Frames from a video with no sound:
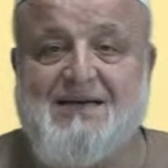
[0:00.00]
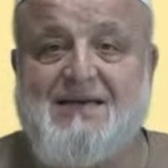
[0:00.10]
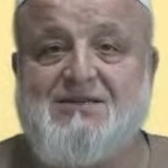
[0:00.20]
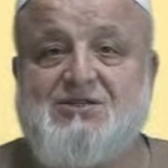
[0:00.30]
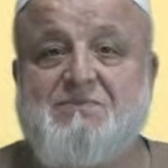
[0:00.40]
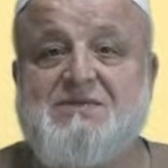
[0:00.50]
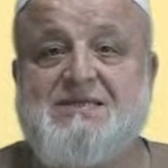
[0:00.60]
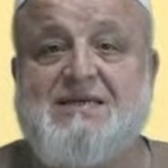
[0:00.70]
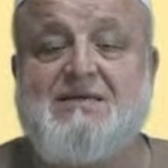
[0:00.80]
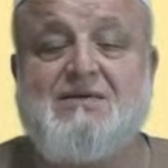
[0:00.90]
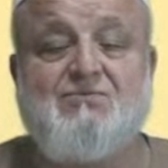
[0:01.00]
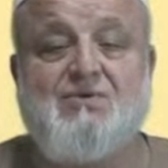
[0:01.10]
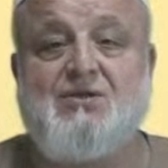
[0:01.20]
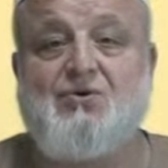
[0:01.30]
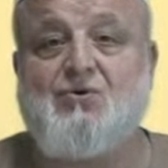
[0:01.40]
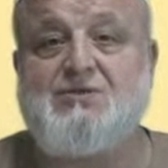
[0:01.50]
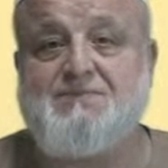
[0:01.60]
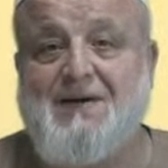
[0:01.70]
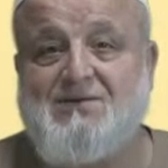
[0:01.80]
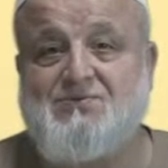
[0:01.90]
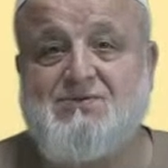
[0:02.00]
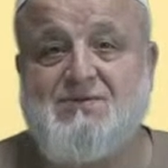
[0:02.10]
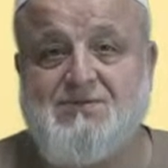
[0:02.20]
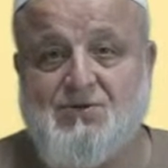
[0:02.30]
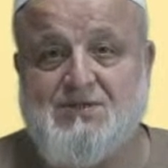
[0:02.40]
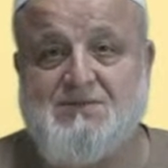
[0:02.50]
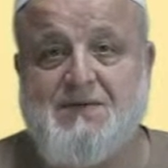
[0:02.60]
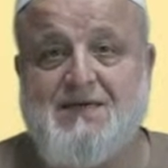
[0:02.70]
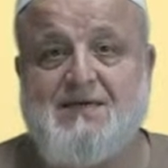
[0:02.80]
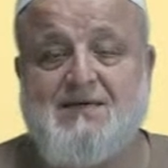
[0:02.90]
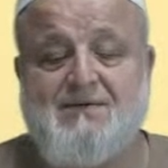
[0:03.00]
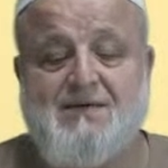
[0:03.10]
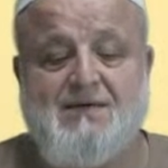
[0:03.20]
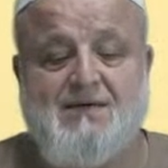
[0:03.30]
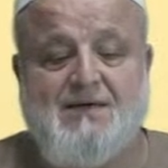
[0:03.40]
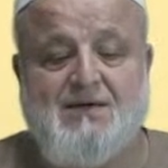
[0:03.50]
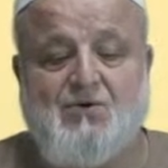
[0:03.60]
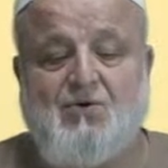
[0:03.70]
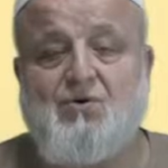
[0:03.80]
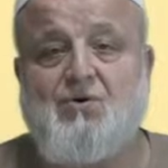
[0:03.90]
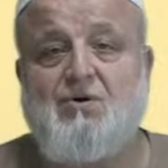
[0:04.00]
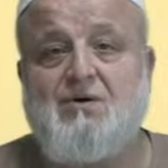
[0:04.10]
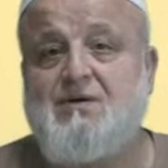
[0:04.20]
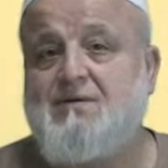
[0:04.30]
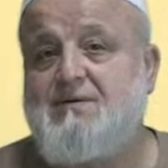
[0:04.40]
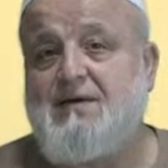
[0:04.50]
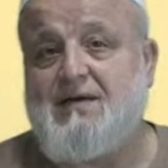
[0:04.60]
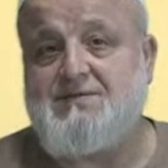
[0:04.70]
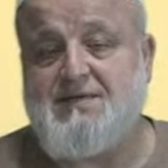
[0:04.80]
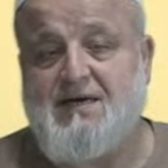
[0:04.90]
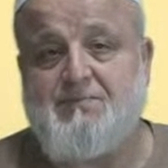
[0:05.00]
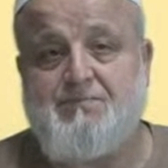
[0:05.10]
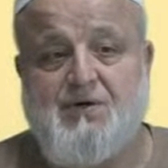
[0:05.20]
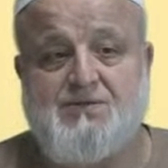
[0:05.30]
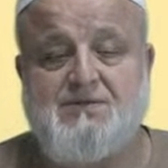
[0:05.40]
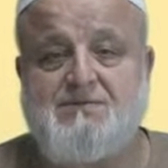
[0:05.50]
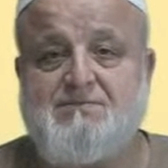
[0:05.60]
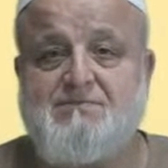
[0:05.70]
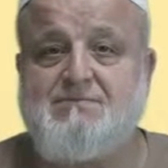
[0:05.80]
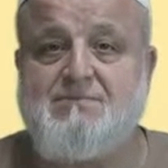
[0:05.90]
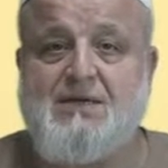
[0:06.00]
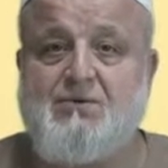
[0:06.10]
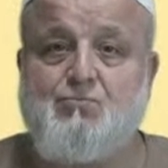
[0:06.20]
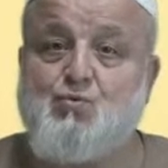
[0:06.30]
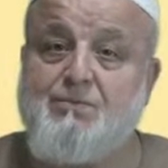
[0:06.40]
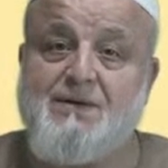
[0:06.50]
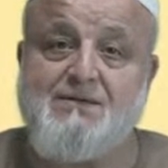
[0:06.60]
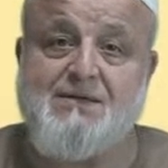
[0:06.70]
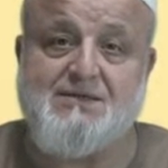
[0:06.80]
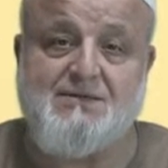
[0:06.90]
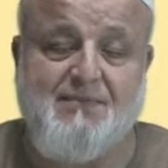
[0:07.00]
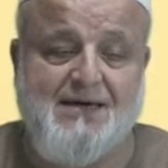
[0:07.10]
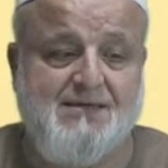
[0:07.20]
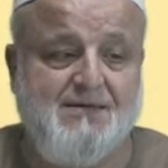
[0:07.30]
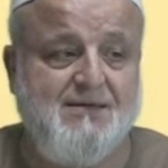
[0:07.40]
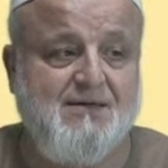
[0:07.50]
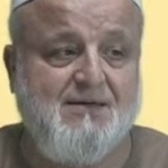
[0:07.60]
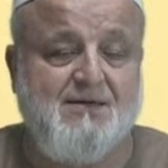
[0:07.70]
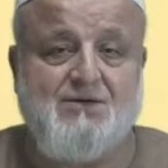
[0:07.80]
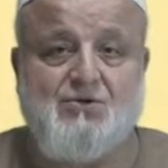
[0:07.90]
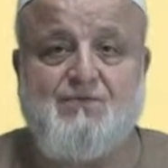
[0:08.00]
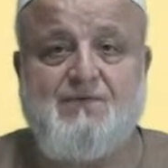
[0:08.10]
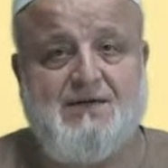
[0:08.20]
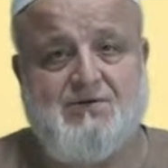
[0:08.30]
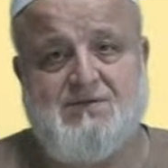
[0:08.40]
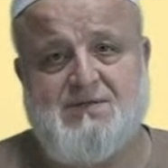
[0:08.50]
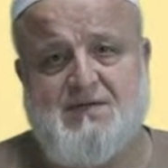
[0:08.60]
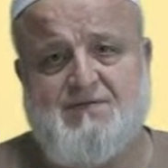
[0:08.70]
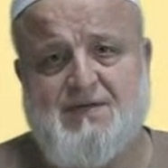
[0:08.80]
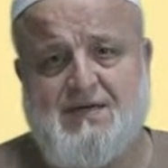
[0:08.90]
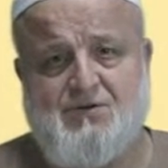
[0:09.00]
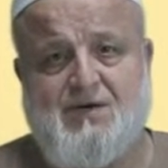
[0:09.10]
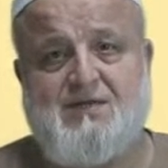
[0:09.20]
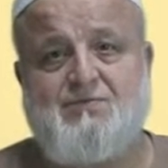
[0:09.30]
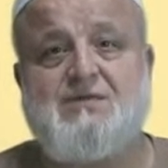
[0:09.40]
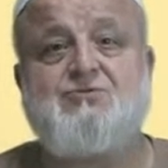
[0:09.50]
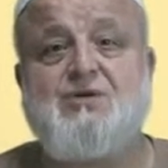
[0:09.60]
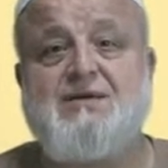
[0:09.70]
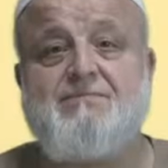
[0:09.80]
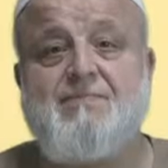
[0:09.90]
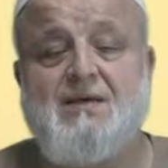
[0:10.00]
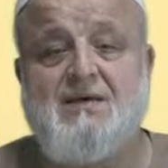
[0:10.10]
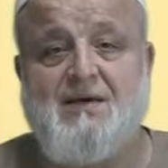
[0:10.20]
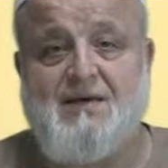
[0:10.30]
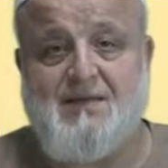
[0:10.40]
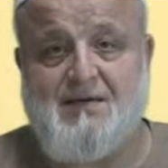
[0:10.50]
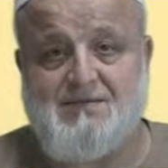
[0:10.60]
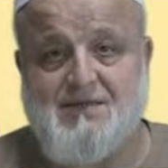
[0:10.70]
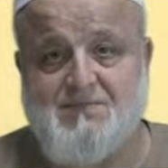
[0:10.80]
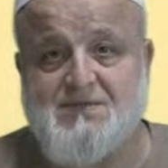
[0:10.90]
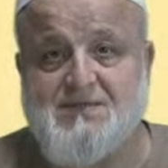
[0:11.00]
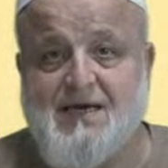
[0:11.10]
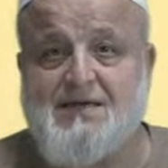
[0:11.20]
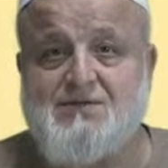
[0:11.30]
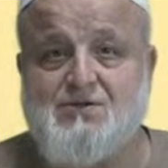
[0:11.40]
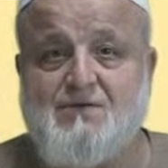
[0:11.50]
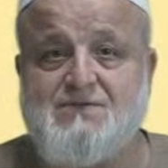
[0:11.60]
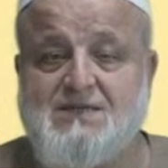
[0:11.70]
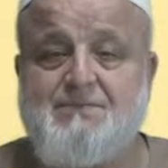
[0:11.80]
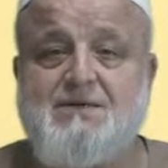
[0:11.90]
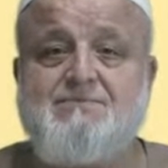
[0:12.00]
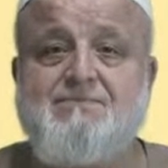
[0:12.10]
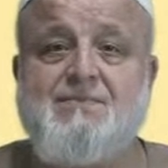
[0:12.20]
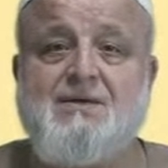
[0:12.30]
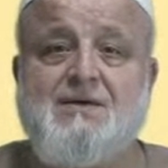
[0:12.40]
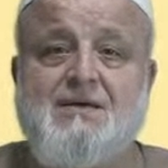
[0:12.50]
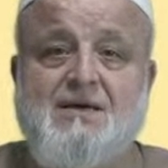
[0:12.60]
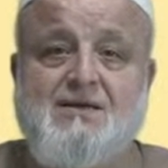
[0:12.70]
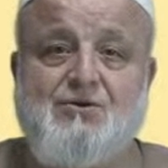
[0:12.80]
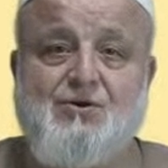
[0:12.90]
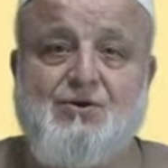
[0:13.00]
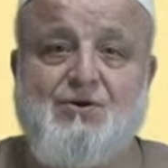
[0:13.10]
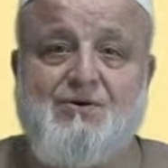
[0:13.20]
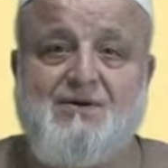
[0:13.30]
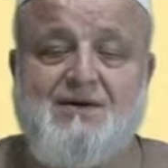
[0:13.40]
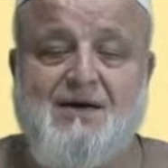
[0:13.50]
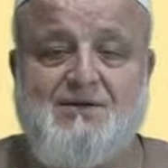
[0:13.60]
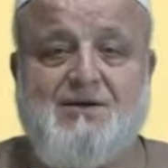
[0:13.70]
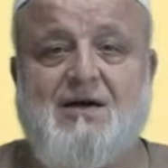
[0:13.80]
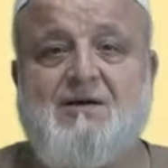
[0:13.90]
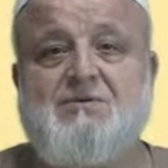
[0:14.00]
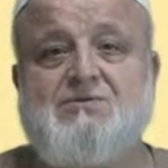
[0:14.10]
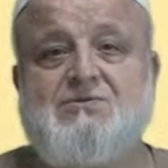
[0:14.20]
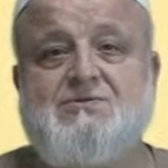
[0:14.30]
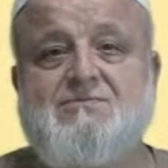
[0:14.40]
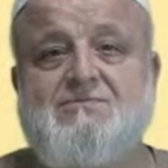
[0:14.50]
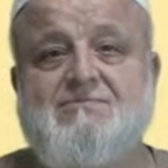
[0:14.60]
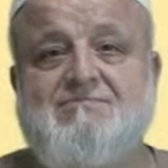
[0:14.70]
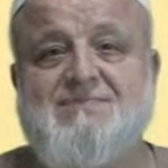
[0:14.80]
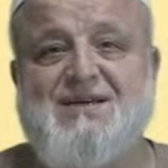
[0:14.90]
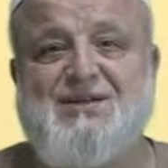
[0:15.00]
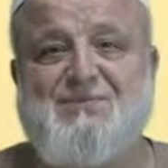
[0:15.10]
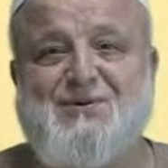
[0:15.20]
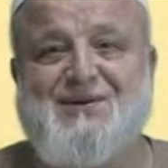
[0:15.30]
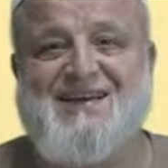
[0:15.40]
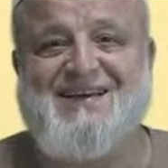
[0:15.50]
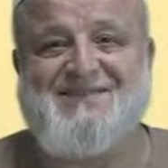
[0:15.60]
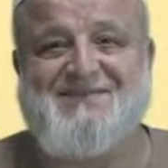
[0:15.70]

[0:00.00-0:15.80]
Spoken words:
intimacy with your spouse, so to speak, or as a young person, men and women, doesn't matter, you found yourself that you had a wet dream and there are some stains of semen in your undergarments in the morning.